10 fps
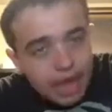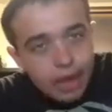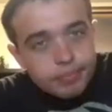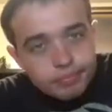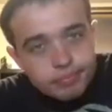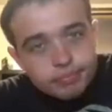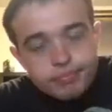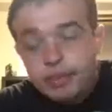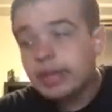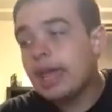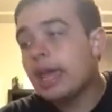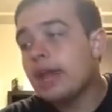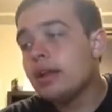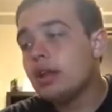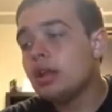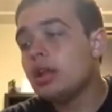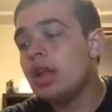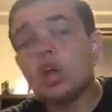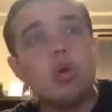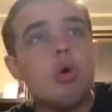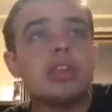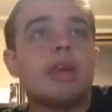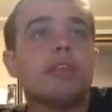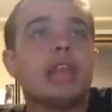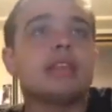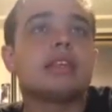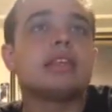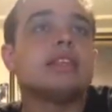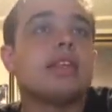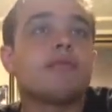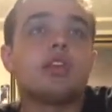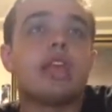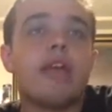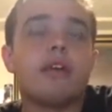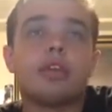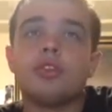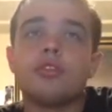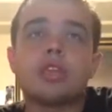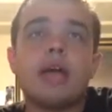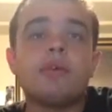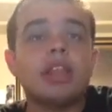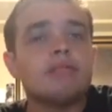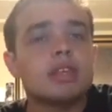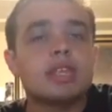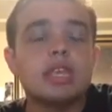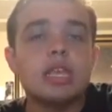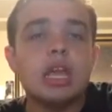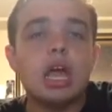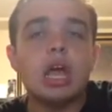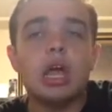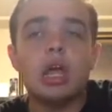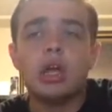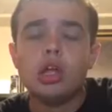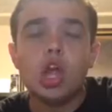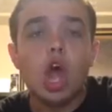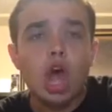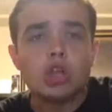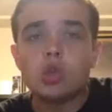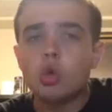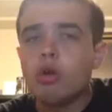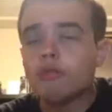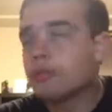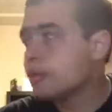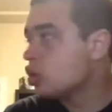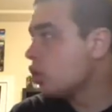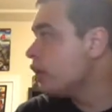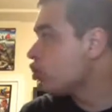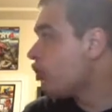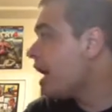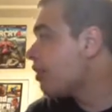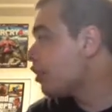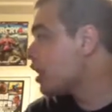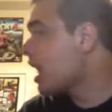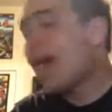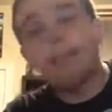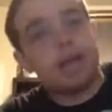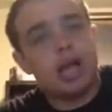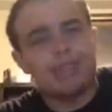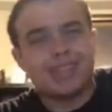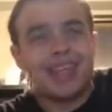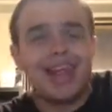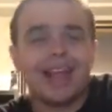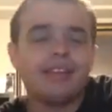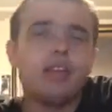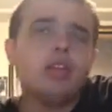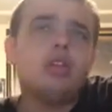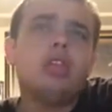yeah, and of course I would like to see different characters. I would like to see Azure from Azure's Wrath on the Capcom side.